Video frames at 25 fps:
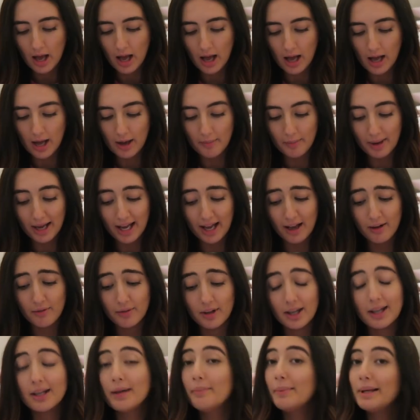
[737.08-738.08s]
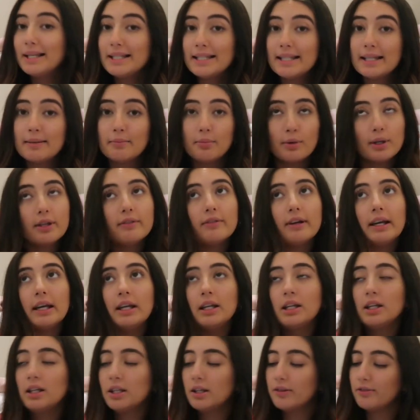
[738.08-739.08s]
I have an amazing
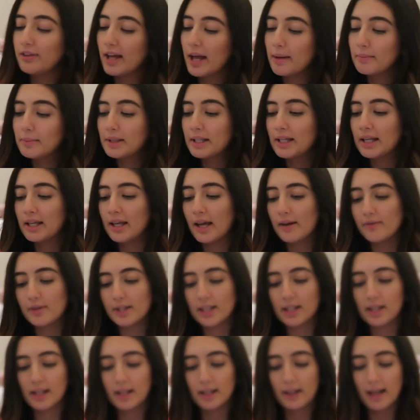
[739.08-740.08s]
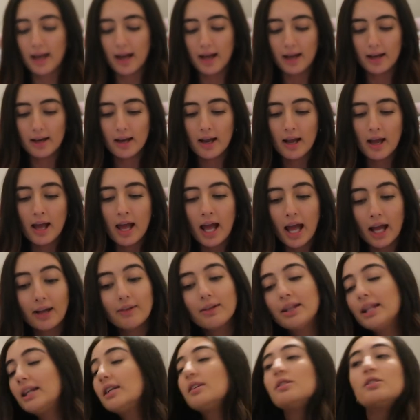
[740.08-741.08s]
boyfriend, family, everything like that.
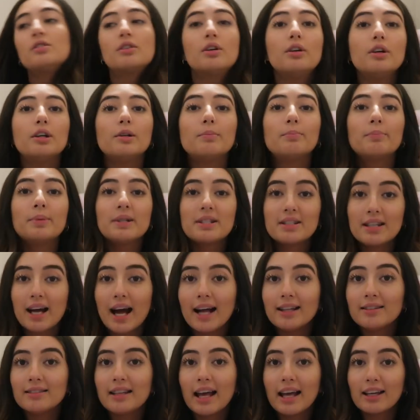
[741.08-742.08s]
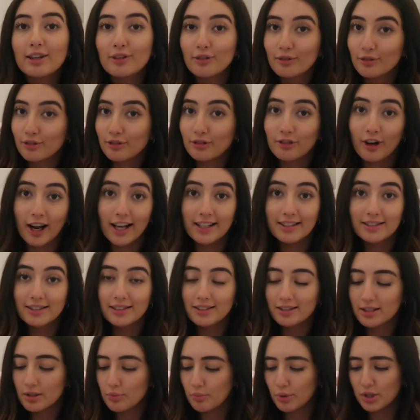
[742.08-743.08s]
Everything's good besides like
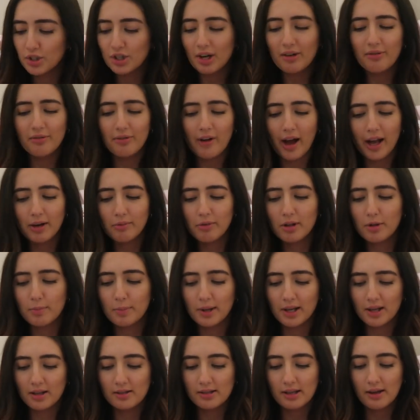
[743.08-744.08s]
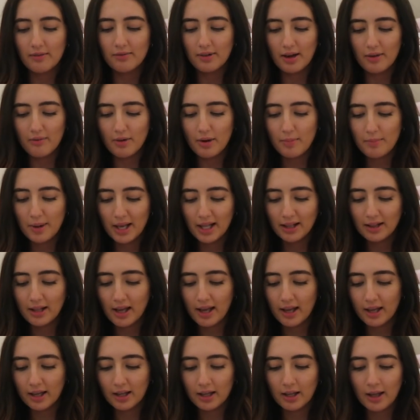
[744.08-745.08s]
friends, which I'm fine with because I've never been
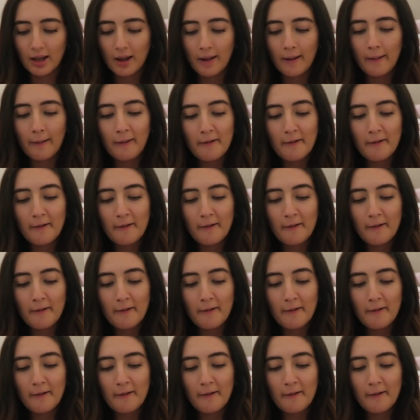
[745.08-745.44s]
like